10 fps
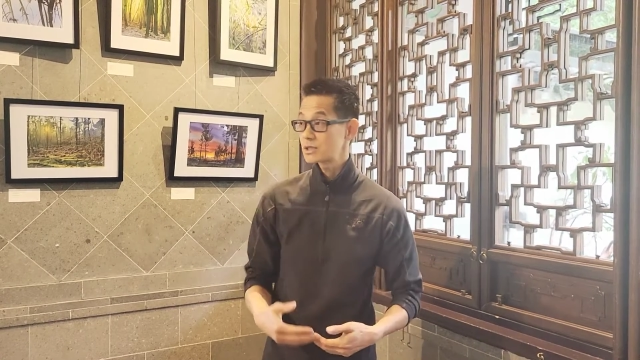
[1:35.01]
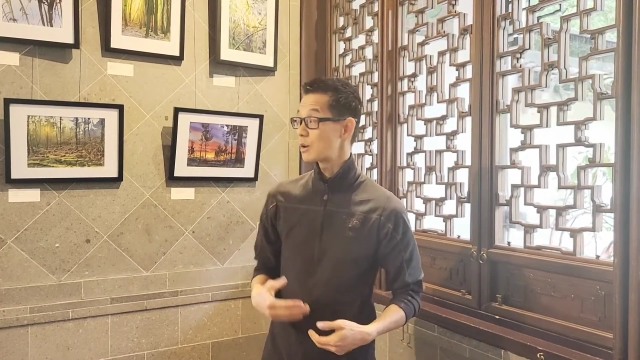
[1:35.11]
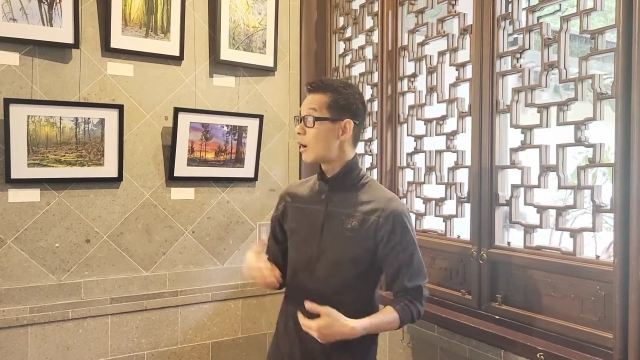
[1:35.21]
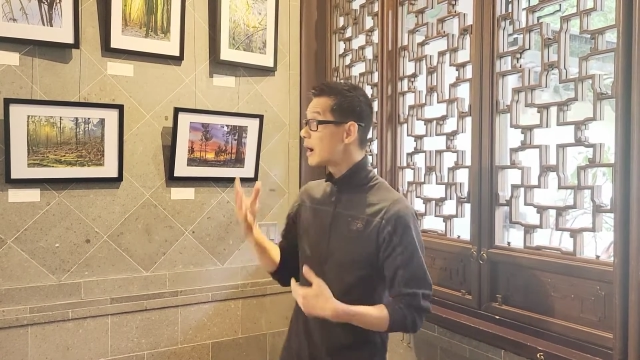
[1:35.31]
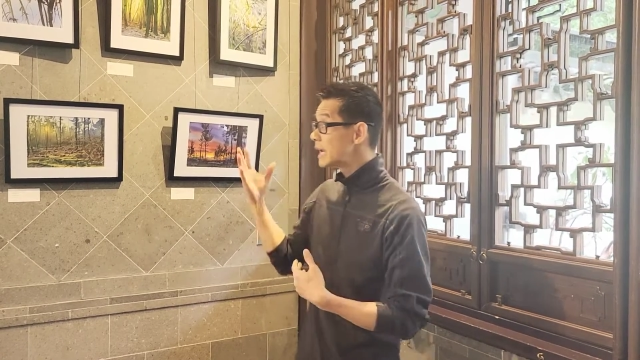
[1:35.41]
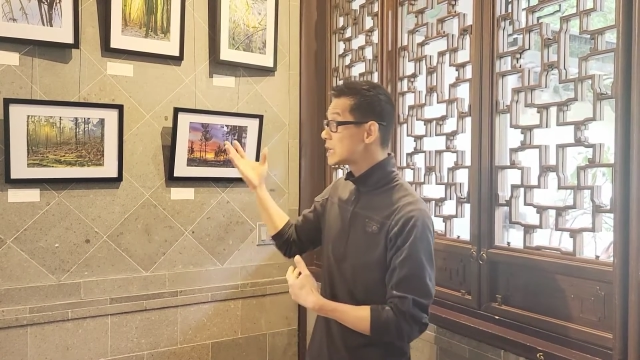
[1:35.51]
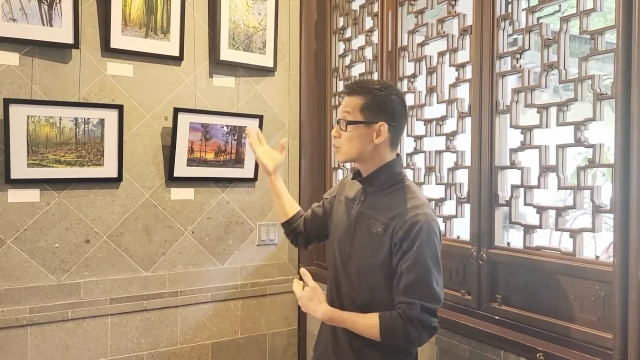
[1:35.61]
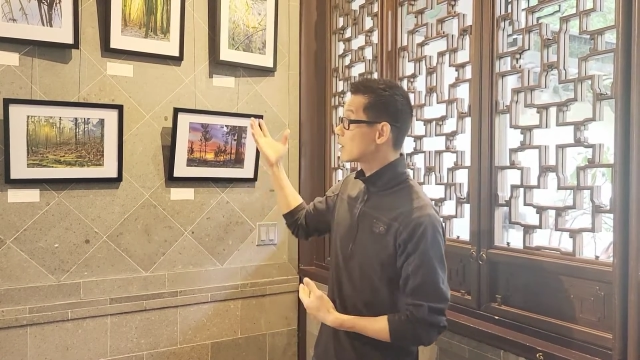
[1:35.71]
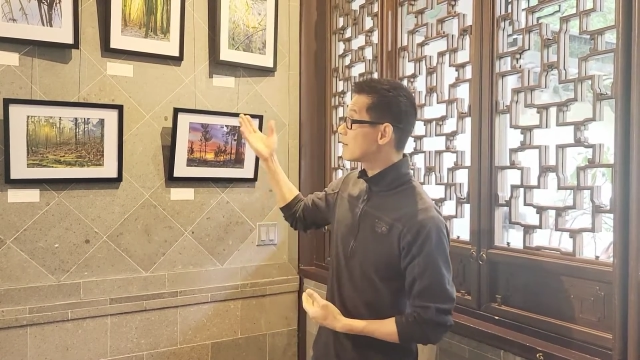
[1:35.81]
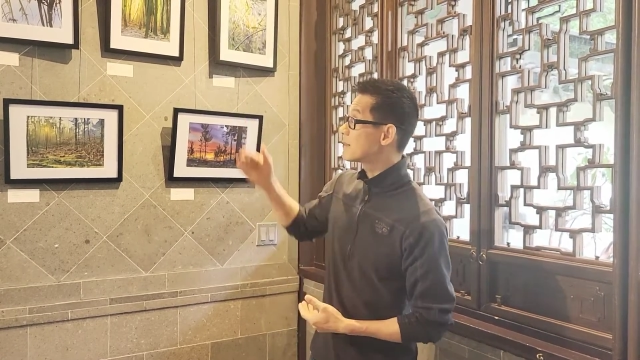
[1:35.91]
So each
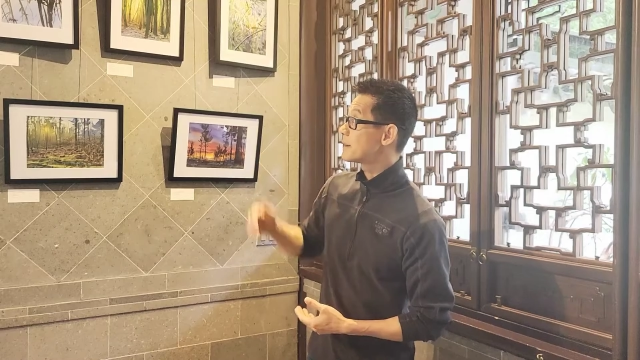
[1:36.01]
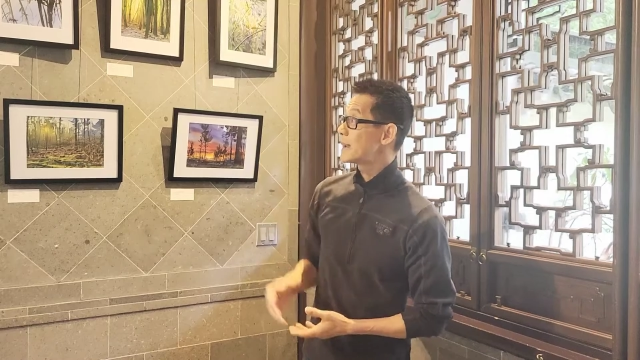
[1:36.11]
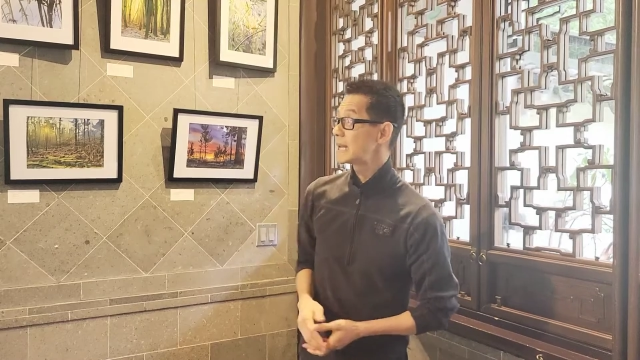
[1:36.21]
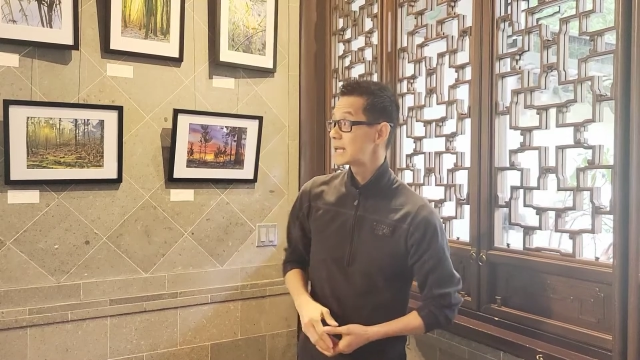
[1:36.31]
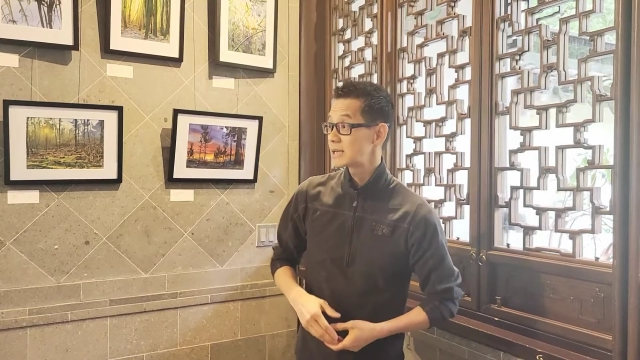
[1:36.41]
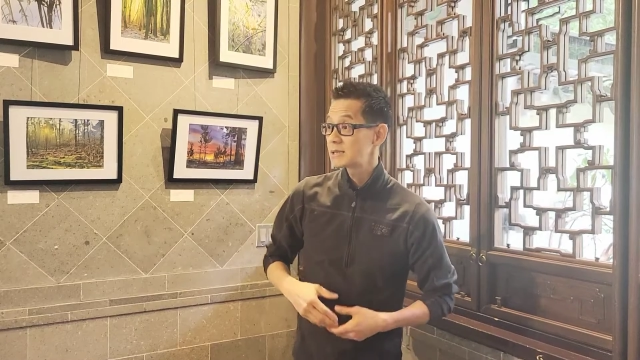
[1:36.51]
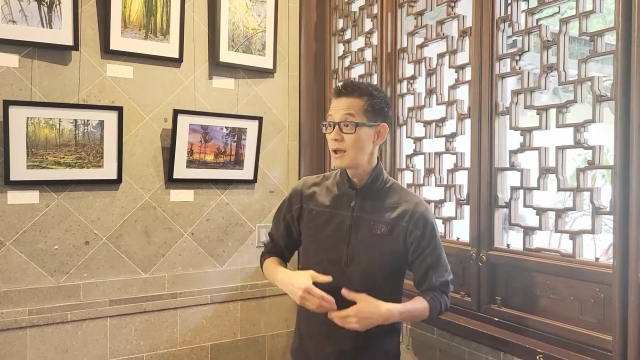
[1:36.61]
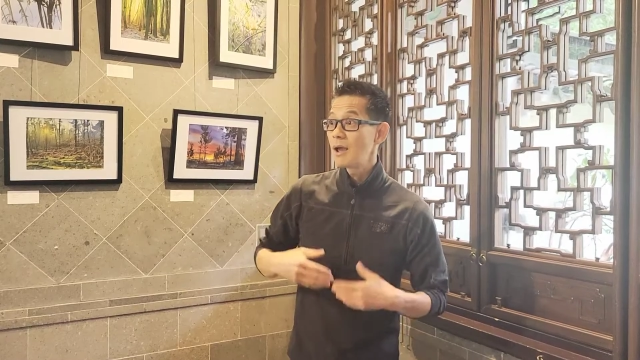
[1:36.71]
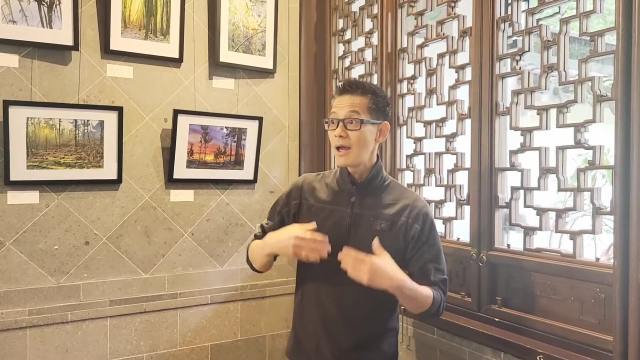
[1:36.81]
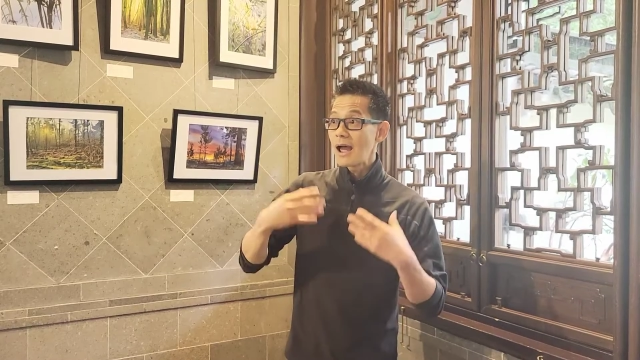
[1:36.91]
one of my paintings
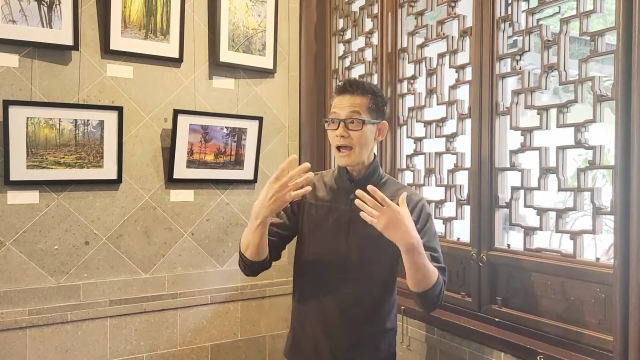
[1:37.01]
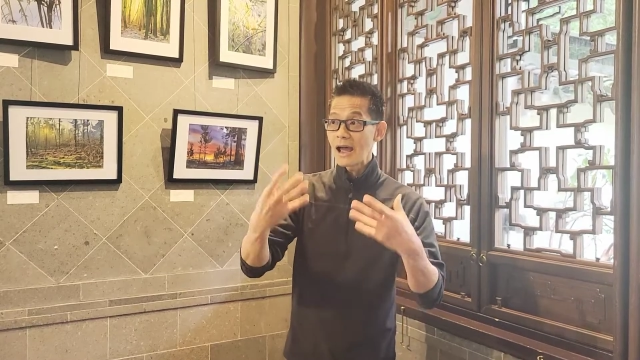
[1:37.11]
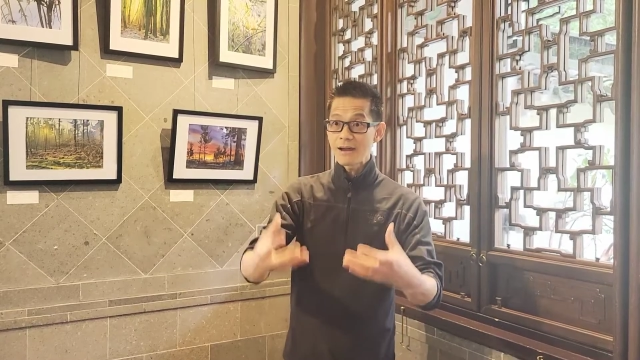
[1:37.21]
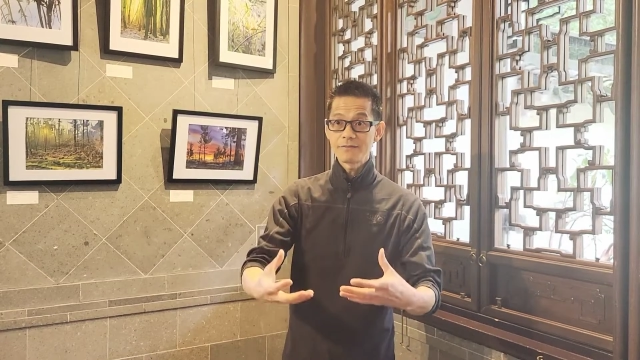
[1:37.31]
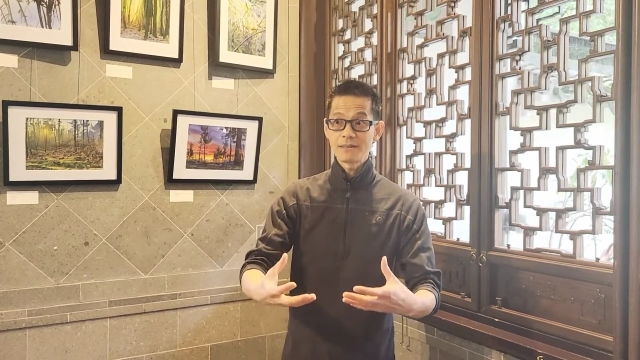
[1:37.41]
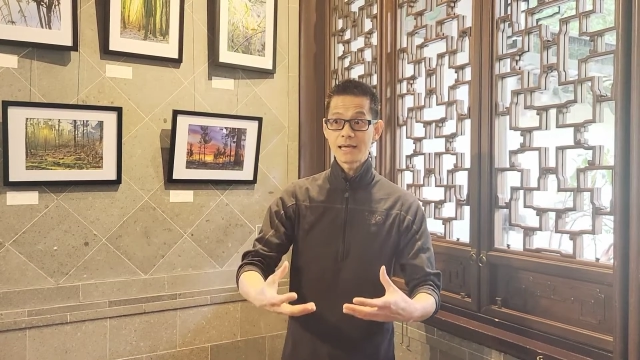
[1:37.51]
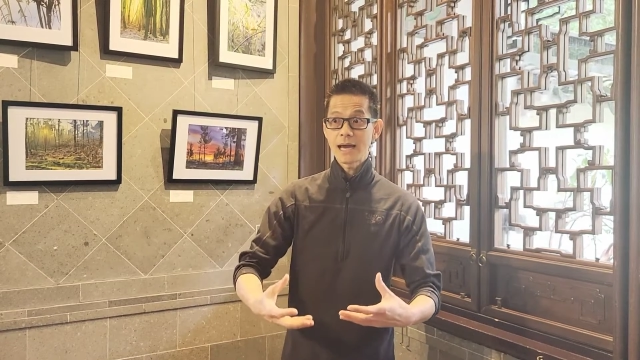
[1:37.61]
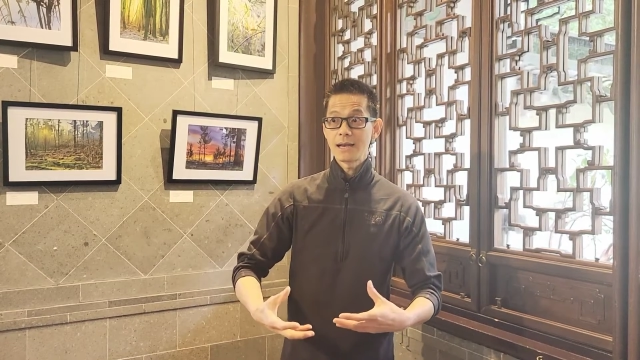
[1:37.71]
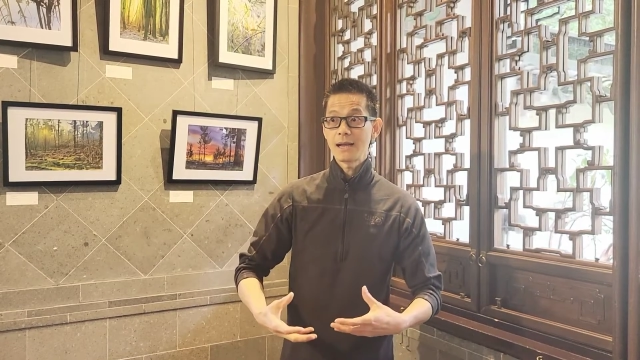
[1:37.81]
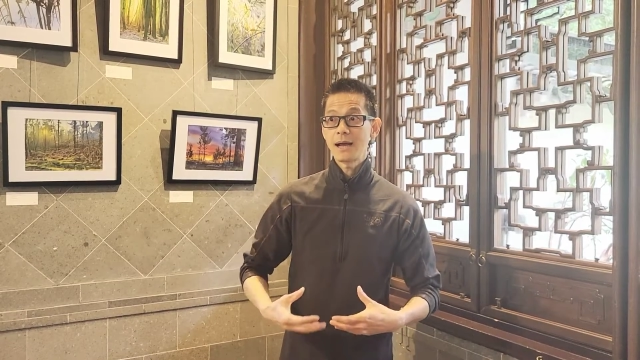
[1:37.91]
have
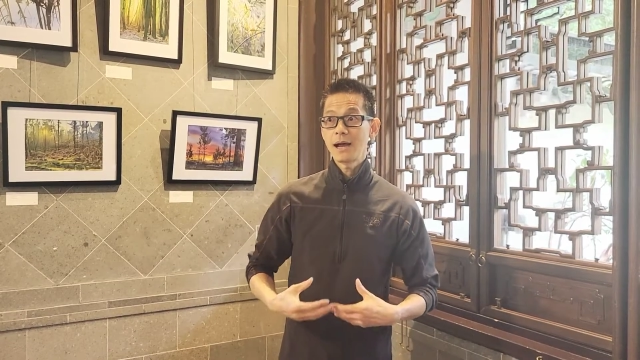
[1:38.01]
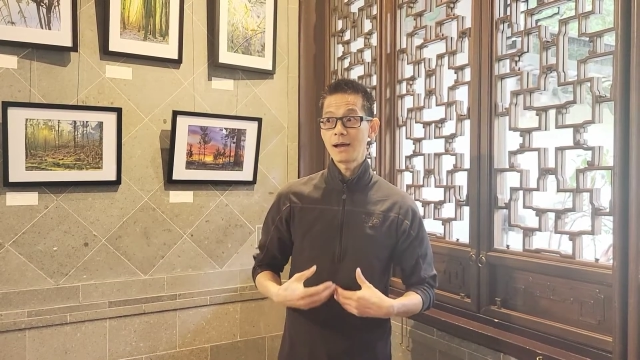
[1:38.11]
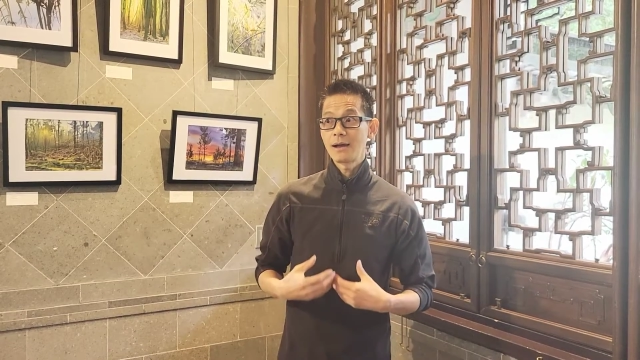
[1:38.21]
that